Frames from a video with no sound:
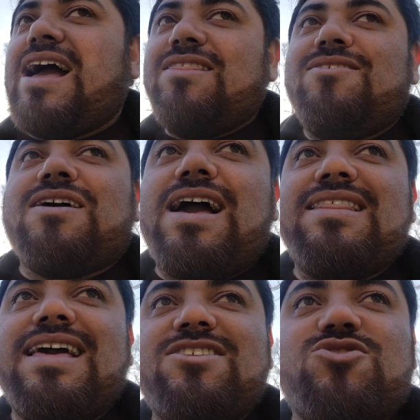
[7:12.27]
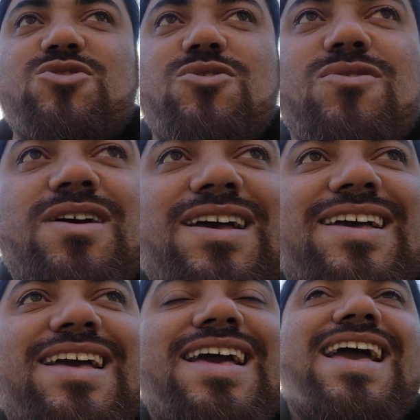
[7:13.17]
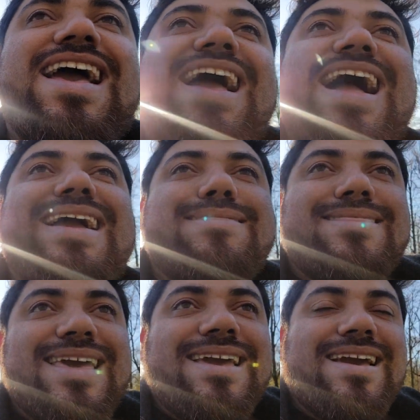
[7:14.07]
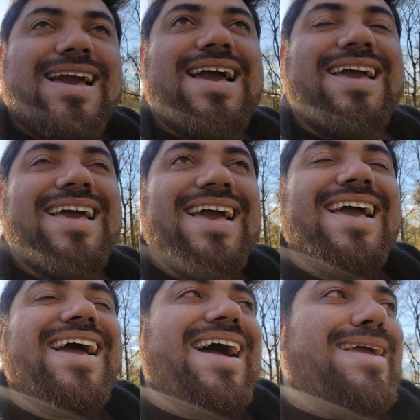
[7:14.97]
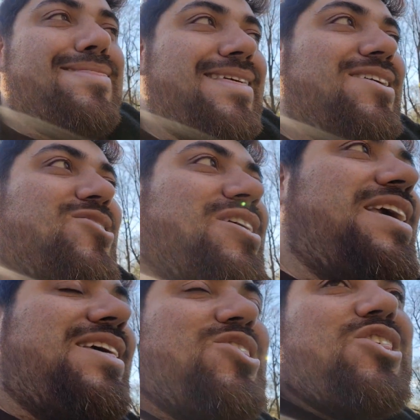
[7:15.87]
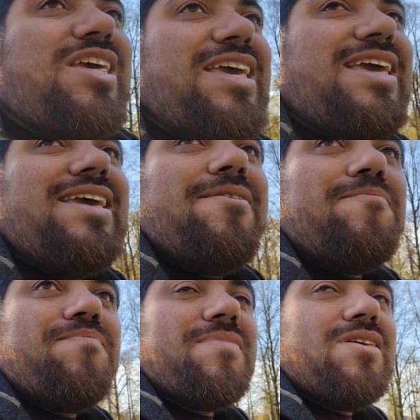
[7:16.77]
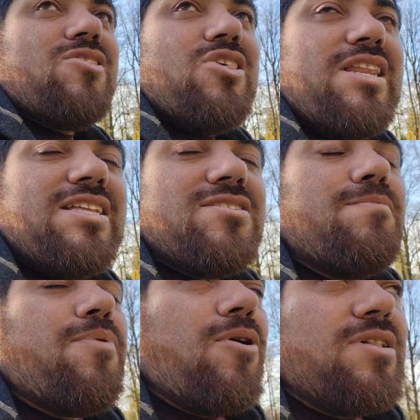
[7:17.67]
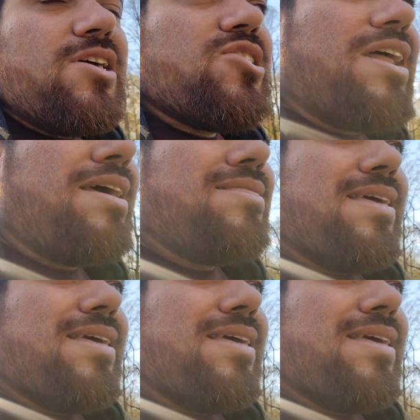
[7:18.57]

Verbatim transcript: Look, I like Drew. I think, I think she she she needs some polish, and I